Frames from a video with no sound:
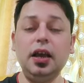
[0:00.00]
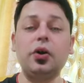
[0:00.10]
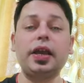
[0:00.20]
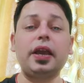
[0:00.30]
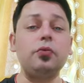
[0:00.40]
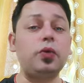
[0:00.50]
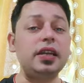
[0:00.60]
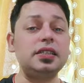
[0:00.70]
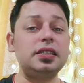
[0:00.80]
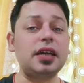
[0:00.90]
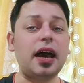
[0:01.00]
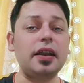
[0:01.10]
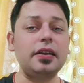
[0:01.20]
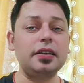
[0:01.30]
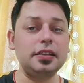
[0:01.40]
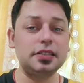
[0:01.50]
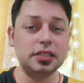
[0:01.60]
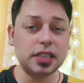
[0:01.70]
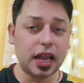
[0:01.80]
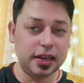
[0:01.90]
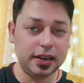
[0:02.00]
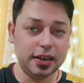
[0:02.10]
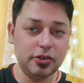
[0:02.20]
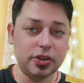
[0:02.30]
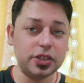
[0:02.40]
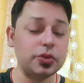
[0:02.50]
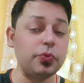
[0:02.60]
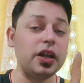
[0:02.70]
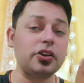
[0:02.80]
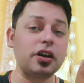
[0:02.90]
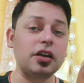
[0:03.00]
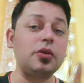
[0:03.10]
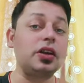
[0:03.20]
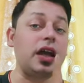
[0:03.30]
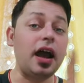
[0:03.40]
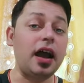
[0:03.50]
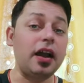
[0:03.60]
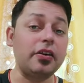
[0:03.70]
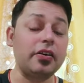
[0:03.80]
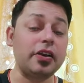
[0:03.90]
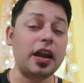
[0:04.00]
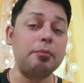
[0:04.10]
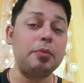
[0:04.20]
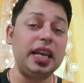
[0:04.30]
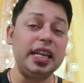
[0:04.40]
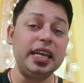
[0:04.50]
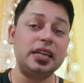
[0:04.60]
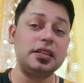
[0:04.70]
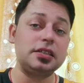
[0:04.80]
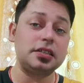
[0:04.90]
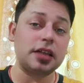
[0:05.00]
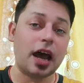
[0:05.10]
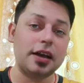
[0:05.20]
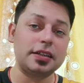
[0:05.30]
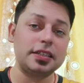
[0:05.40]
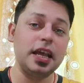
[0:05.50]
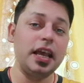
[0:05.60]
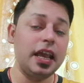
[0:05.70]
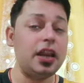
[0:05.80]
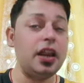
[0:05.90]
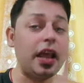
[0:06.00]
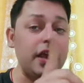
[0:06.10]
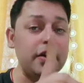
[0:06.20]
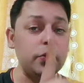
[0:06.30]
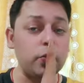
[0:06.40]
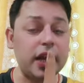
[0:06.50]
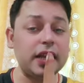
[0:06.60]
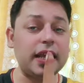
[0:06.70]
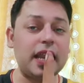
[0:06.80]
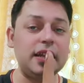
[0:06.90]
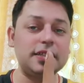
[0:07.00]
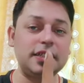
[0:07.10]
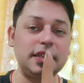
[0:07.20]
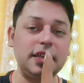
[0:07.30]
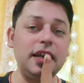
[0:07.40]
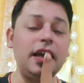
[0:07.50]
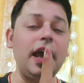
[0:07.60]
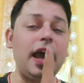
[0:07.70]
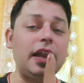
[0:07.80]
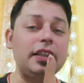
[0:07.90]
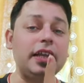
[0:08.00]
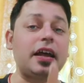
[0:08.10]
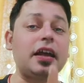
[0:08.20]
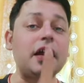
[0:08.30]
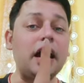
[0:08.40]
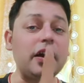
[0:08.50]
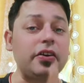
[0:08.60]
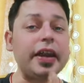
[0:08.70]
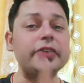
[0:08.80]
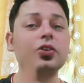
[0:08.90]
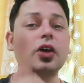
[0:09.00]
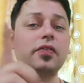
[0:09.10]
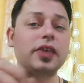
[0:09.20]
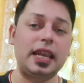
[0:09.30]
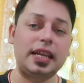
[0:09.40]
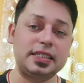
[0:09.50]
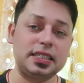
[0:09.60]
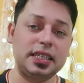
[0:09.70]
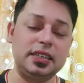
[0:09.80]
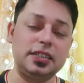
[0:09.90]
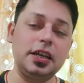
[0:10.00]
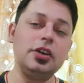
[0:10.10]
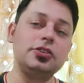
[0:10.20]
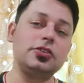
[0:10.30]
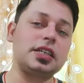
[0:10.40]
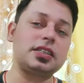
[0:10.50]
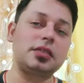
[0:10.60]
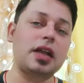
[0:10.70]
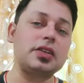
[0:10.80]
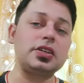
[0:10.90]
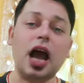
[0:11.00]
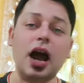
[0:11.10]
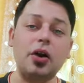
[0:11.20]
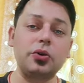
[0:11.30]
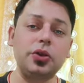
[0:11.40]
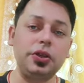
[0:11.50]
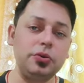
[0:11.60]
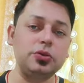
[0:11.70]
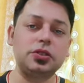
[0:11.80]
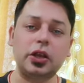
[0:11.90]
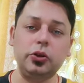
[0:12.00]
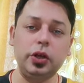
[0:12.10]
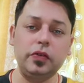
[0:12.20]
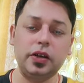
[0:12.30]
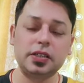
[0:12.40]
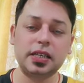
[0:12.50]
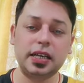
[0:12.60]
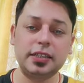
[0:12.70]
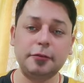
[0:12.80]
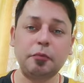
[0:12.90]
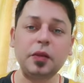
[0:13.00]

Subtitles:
Okay, one star is Sun. Okay, so we are talking about 100 billion stars in one galaxy, and there are hundreds of galaxies. So just imagine how huge the universe is.